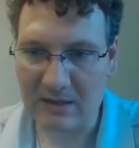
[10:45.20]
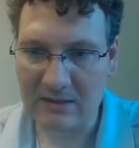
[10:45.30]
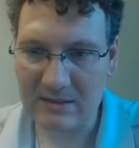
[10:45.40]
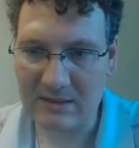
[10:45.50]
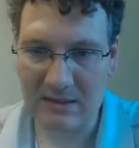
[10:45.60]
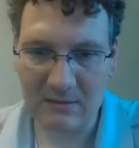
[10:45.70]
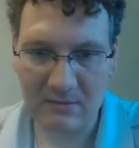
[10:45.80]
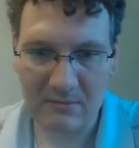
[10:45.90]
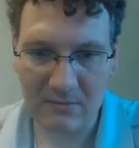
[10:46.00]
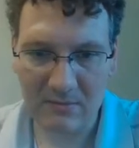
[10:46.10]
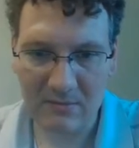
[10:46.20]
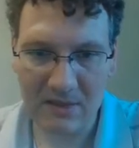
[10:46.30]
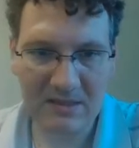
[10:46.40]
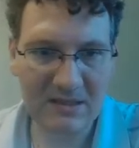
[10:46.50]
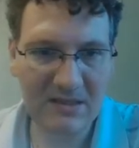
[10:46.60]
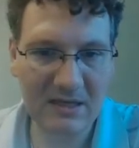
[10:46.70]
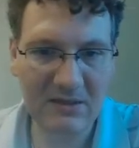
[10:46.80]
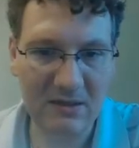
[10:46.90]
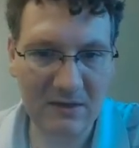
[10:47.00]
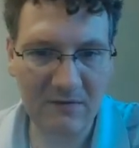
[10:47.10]
t.
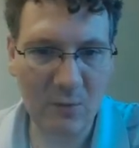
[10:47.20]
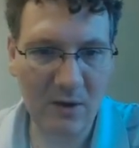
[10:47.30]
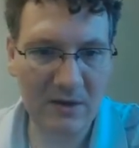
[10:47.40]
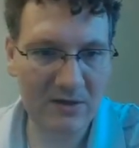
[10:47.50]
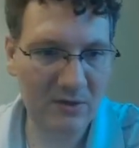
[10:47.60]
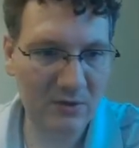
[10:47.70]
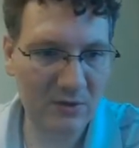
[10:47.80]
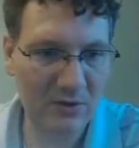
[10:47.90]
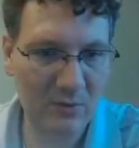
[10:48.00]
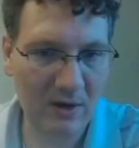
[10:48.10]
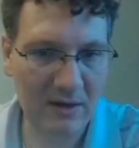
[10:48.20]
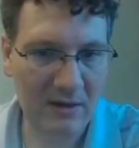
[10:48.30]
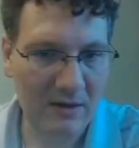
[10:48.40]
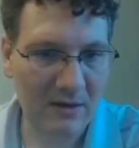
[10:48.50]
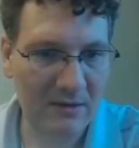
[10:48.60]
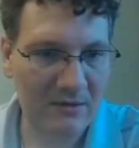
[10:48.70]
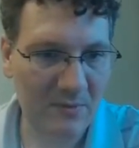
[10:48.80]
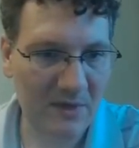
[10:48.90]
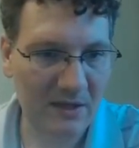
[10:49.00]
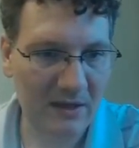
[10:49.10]
Incidentally, if you wanted to, you could write
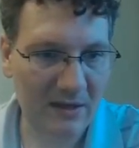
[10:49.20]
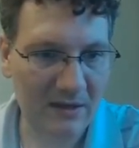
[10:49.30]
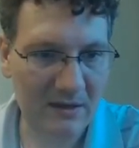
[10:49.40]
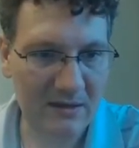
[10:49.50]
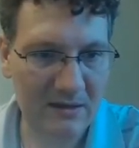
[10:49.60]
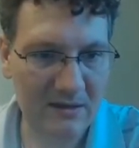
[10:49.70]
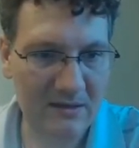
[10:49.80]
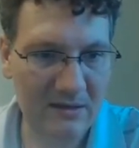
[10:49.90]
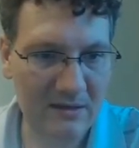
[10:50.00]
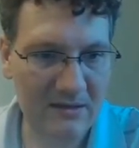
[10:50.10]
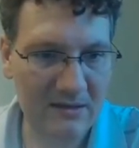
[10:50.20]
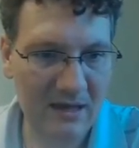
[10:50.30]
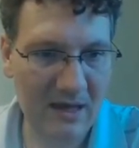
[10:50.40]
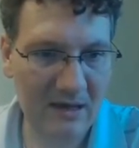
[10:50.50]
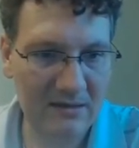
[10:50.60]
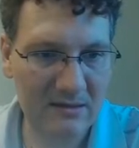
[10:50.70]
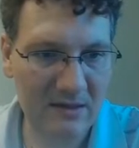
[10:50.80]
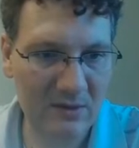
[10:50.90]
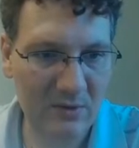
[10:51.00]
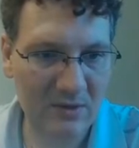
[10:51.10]
something like zx
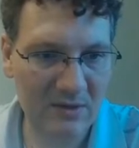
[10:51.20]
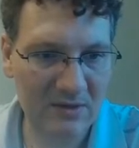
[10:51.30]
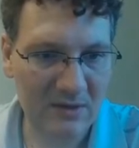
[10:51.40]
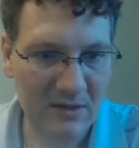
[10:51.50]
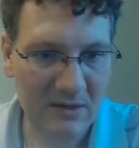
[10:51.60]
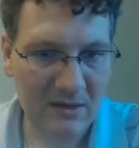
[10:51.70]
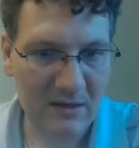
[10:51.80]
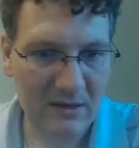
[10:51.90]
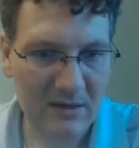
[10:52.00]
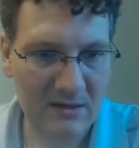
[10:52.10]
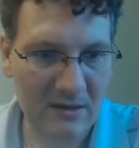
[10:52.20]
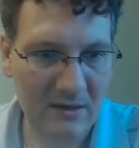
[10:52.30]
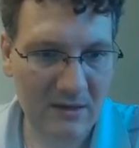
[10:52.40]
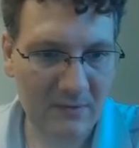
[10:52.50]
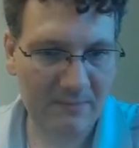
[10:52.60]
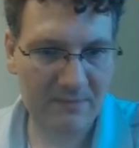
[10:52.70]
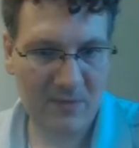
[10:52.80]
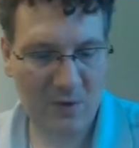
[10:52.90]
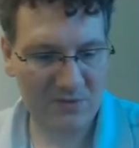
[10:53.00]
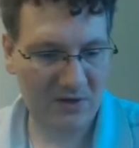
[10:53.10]
equals, it
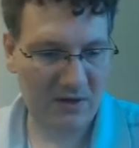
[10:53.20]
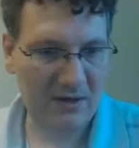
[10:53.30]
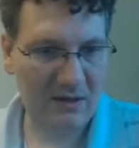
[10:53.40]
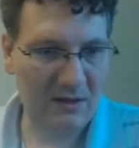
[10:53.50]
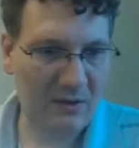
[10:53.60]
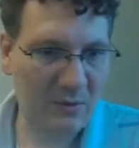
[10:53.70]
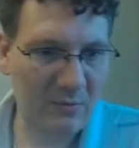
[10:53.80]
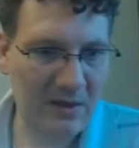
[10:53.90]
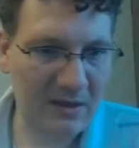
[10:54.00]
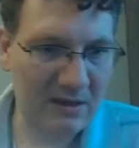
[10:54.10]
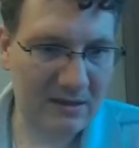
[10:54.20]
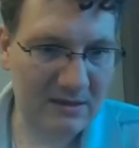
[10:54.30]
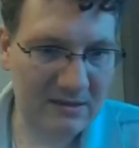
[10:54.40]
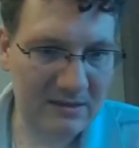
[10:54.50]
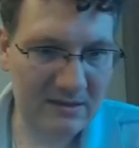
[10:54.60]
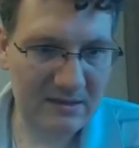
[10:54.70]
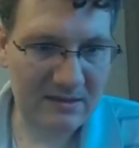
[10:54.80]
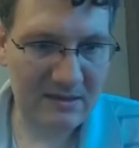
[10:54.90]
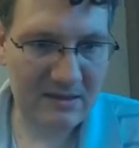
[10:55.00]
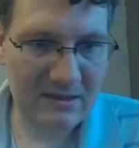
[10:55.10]
would be
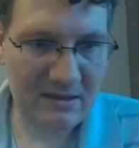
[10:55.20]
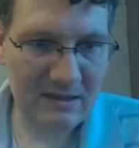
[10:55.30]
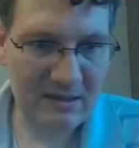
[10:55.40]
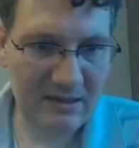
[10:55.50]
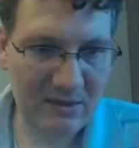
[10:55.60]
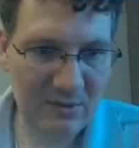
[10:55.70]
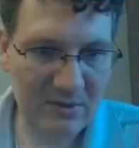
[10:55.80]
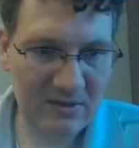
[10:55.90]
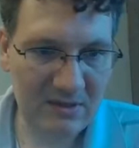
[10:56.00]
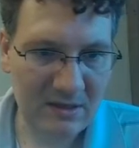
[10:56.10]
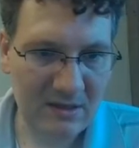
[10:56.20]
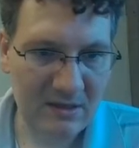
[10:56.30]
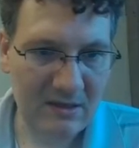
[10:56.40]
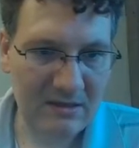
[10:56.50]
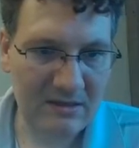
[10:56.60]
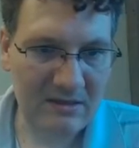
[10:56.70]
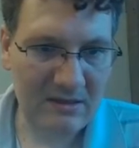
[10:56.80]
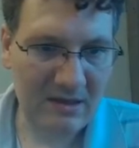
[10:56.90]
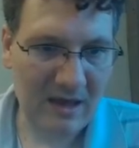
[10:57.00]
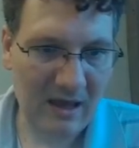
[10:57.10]
zt equals
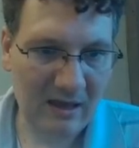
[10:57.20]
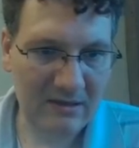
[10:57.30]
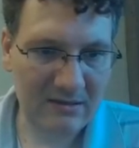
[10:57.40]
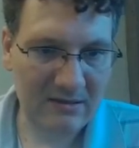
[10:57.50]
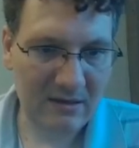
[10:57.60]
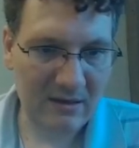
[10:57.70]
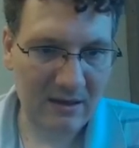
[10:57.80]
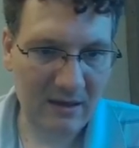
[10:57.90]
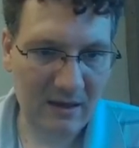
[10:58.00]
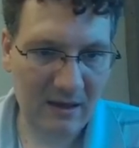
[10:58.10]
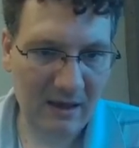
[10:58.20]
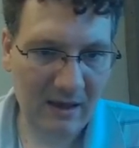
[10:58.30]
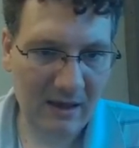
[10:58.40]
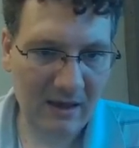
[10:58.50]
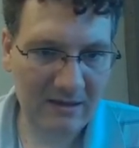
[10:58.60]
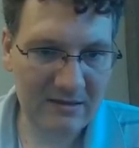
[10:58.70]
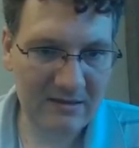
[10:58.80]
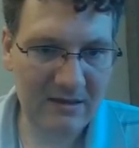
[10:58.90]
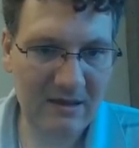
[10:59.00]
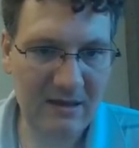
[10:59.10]
zx
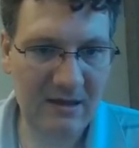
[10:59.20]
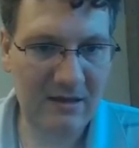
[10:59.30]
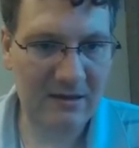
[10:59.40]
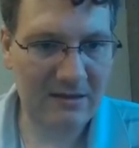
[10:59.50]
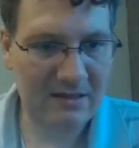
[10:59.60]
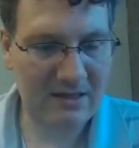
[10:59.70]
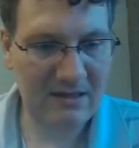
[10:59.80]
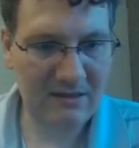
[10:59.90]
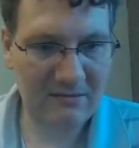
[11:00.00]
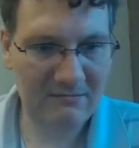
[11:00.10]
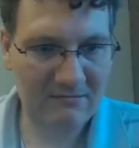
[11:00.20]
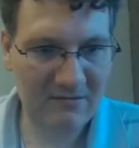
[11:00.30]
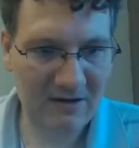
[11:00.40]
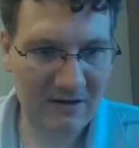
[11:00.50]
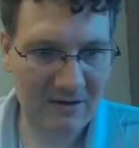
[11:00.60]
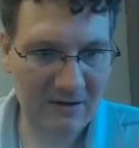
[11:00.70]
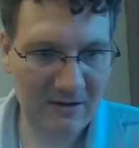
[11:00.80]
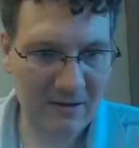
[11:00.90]
xt, right,